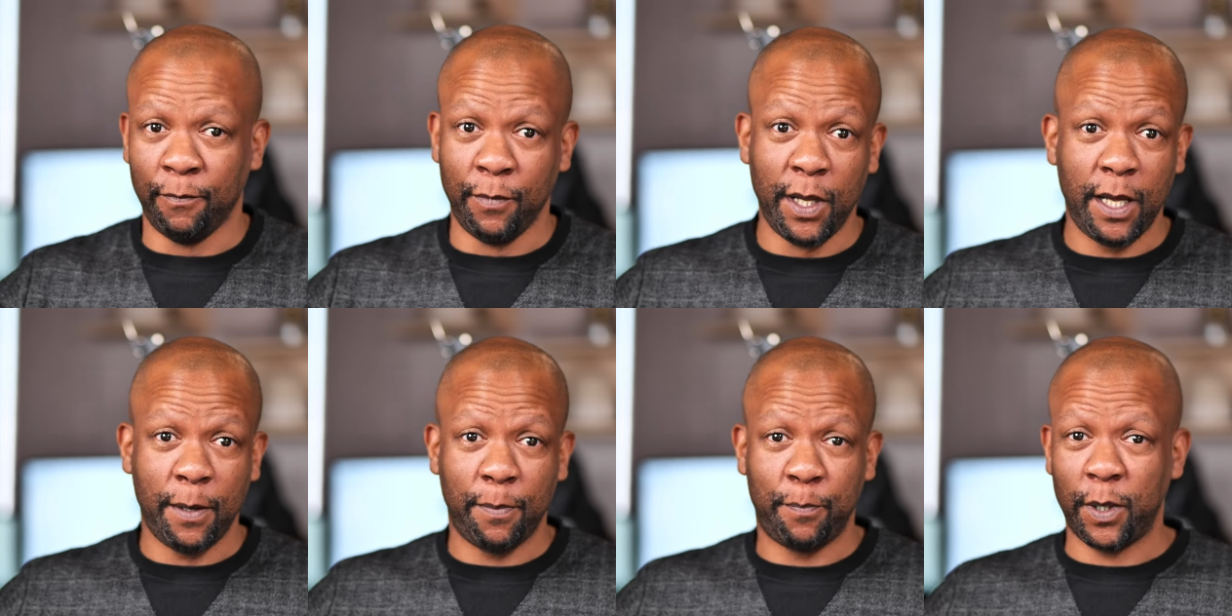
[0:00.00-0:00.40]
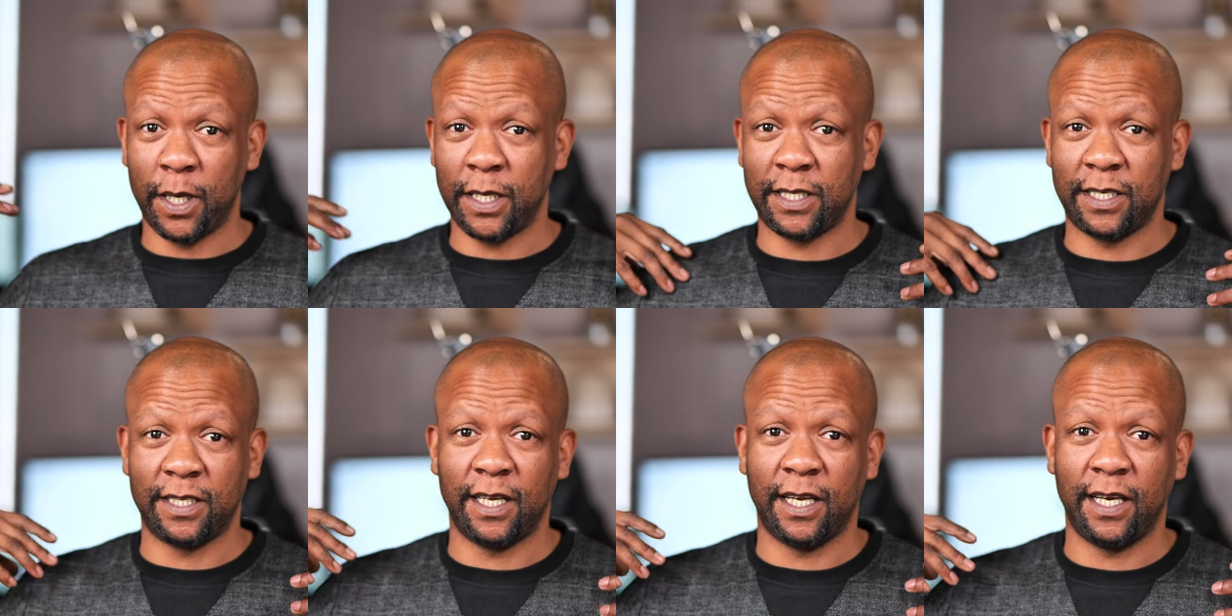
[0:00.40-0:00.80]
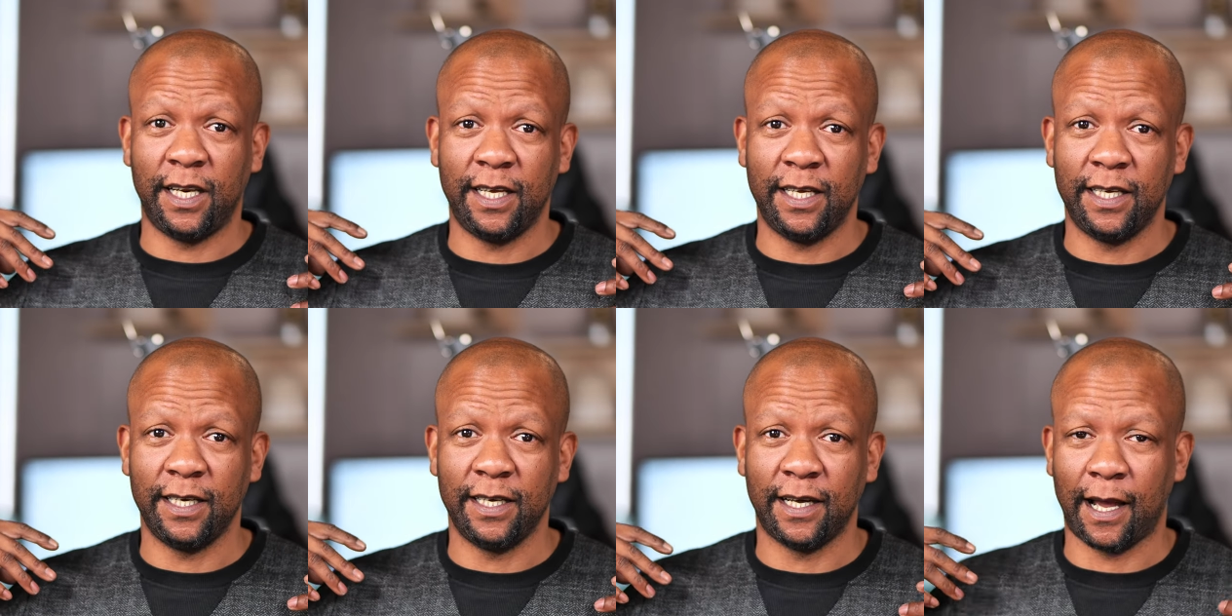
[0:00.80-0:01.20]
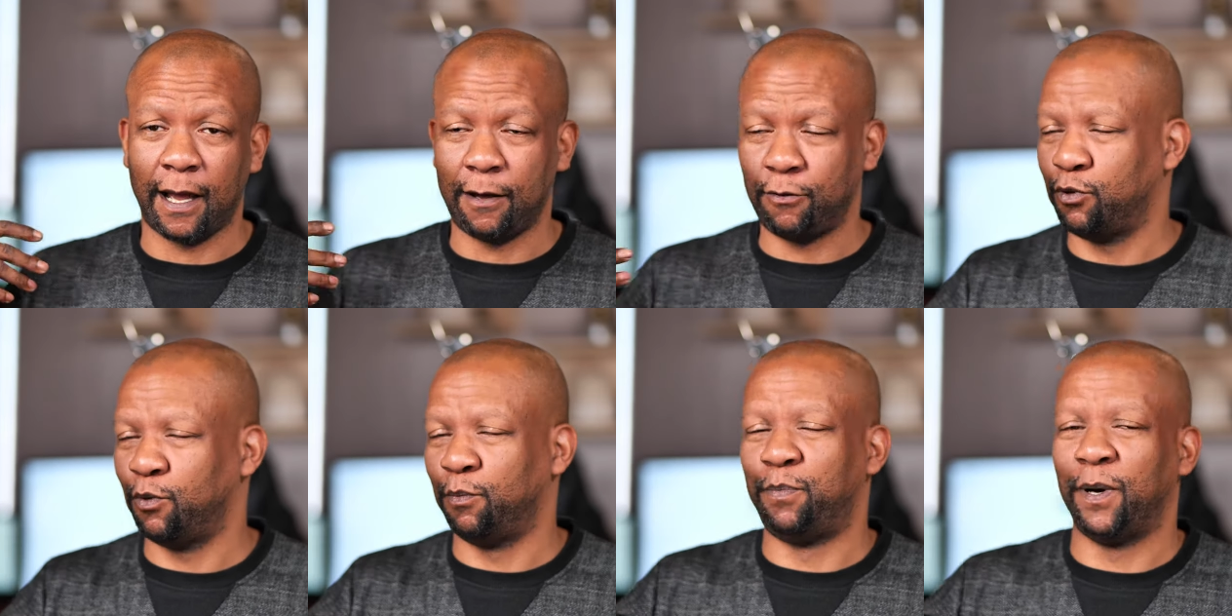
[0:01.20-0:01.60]
Me personally,
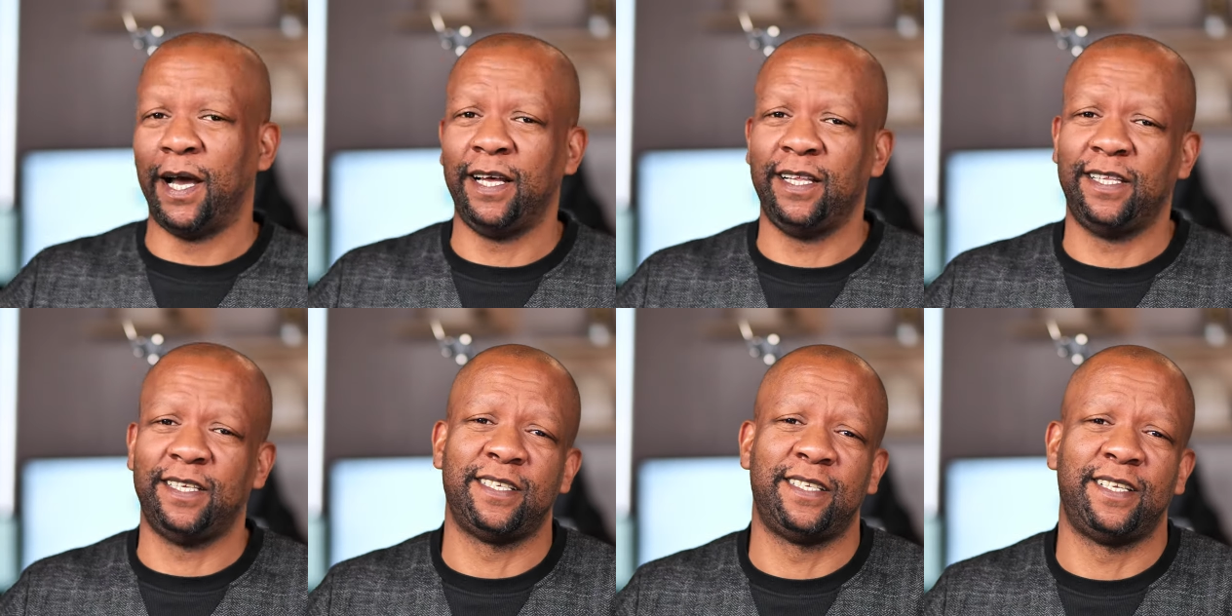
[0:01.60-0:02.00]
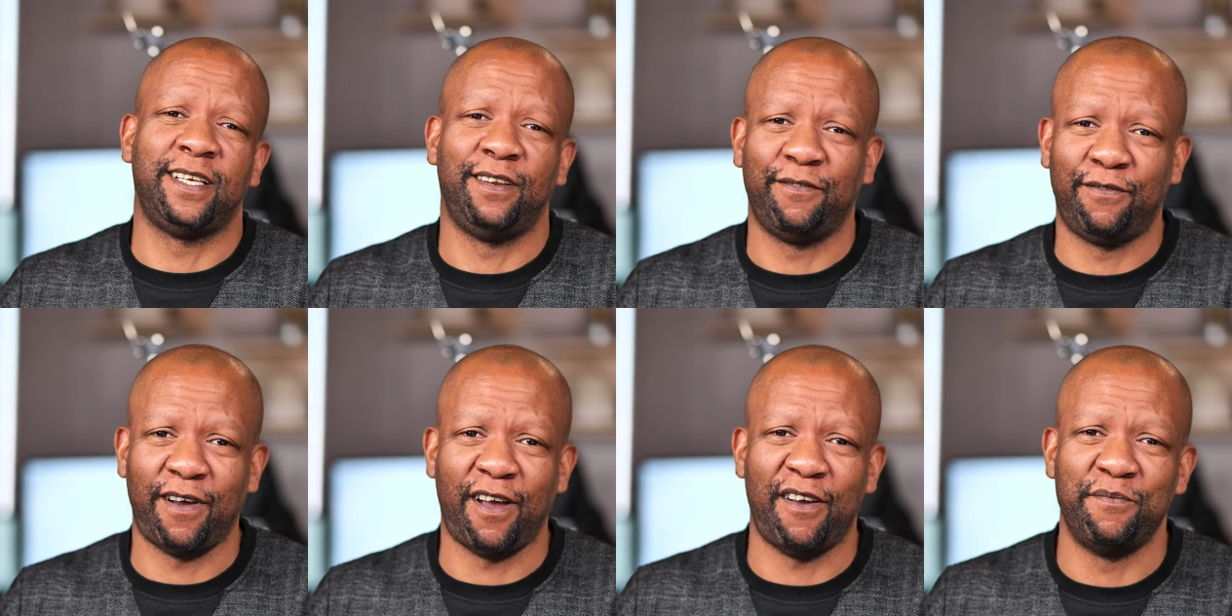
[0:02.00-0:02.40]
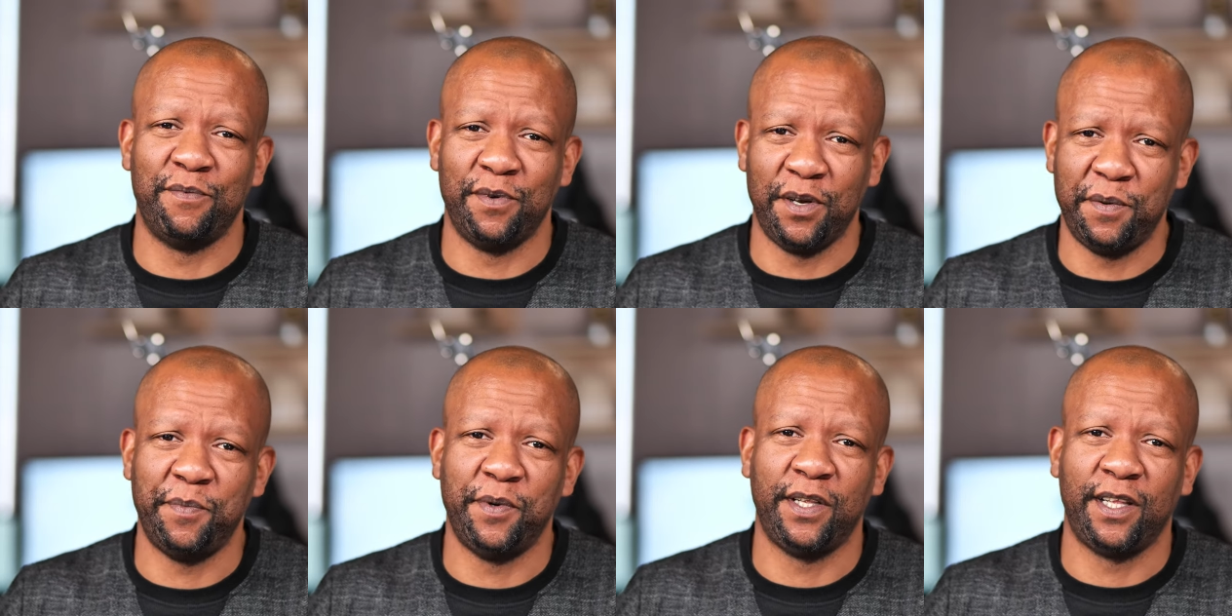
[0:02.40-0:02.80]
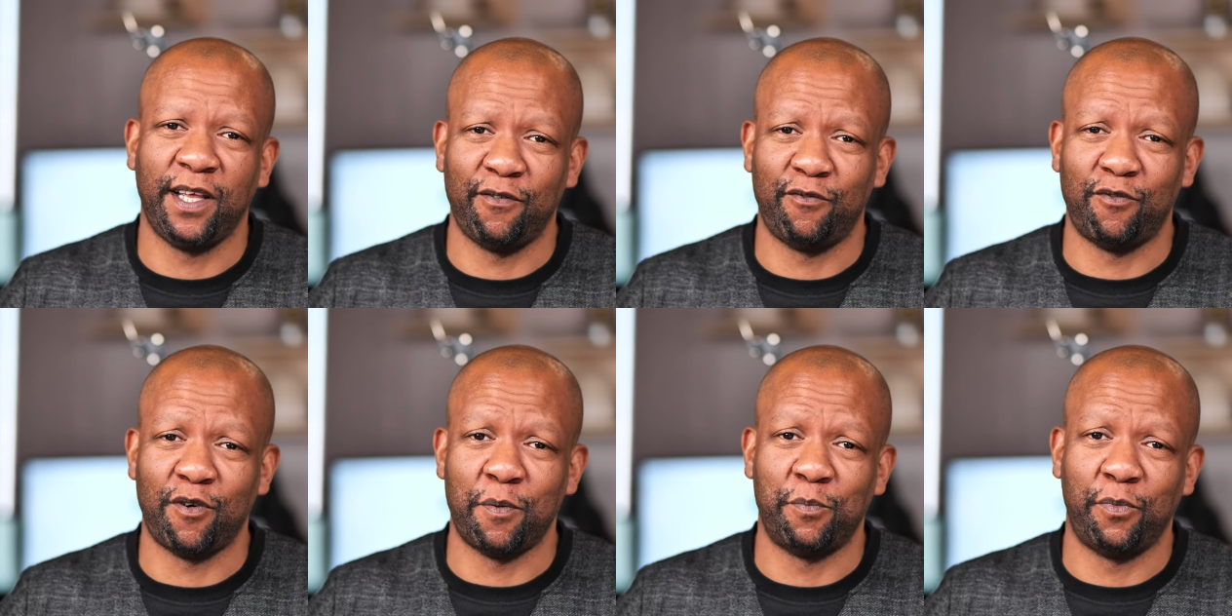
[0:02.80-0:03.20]
I won't buy this 35mm
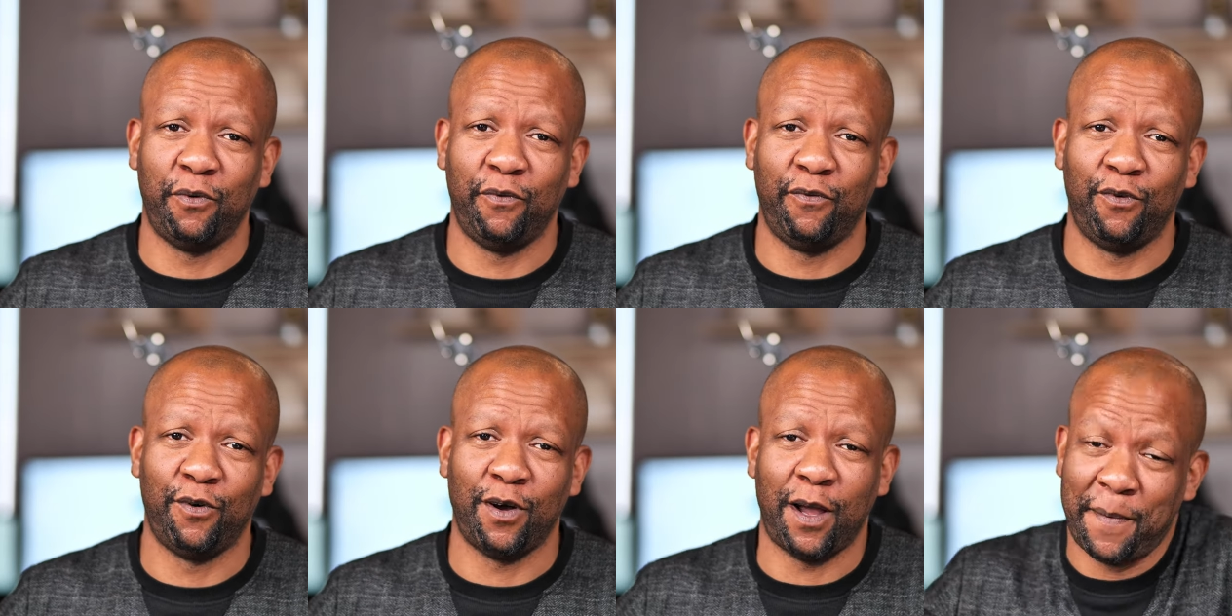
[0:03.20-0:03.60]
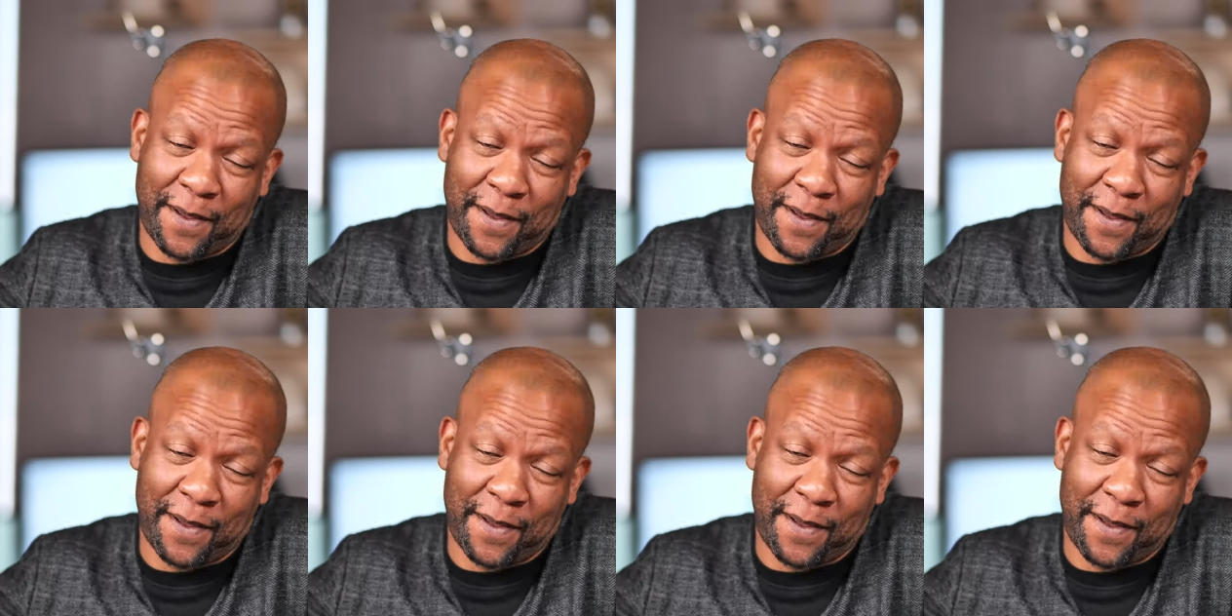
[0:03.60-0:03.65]
f1.4.